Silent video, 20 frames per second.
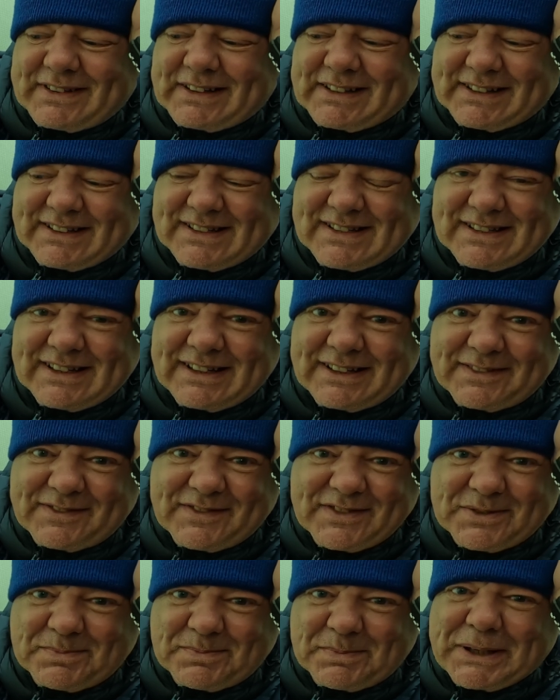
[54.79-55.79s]
you could say they've
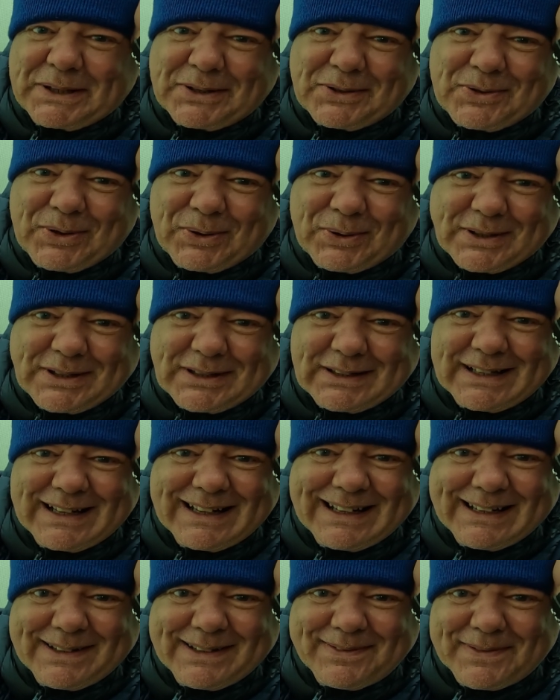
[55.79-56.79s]
just been cooked
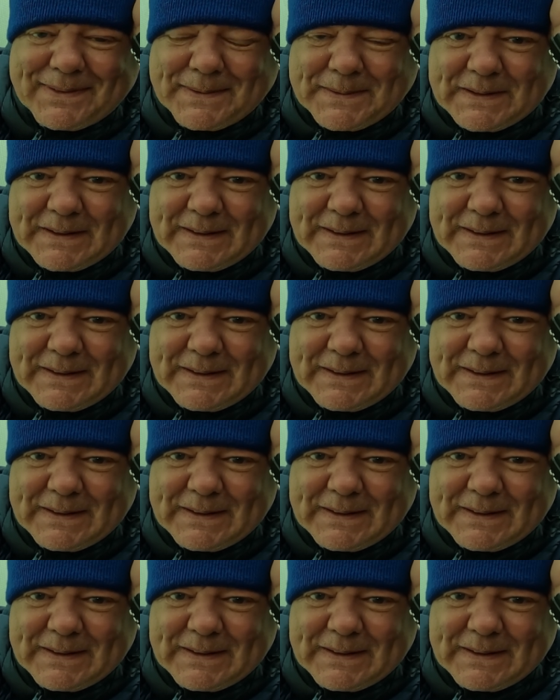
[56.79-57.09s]
alive,